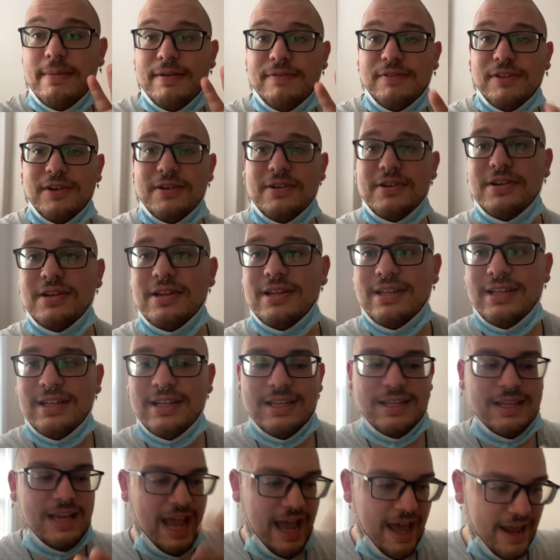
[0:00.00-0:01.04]
learned
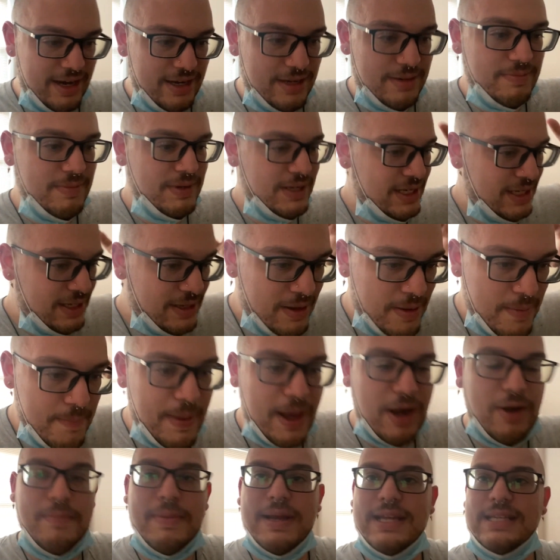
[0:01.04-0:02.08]
how to
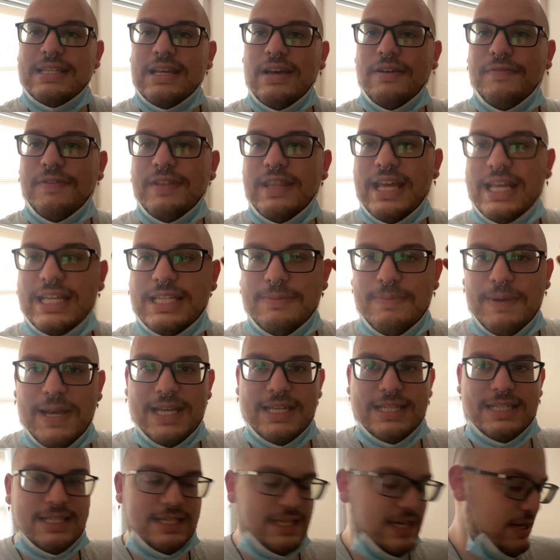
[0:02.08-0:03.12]
better myself in that
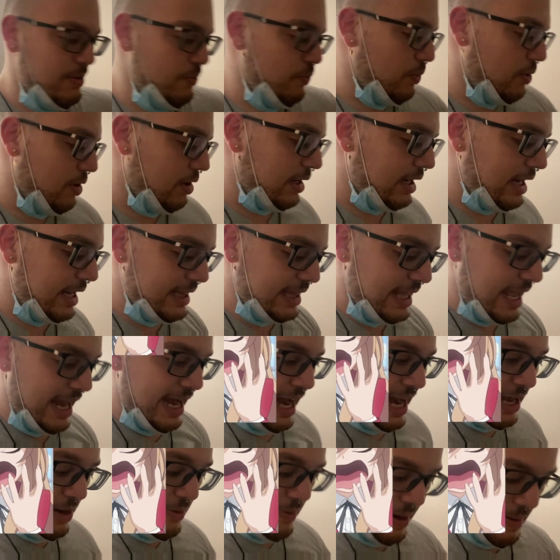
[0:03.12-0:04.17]
space and work like that.
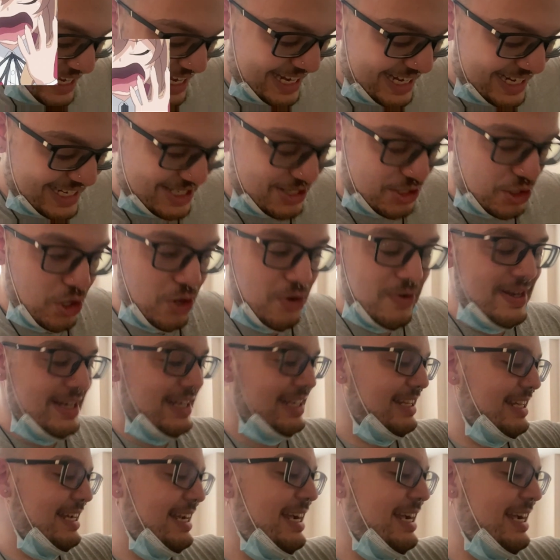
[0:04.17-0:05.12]
Anyway, it is currently,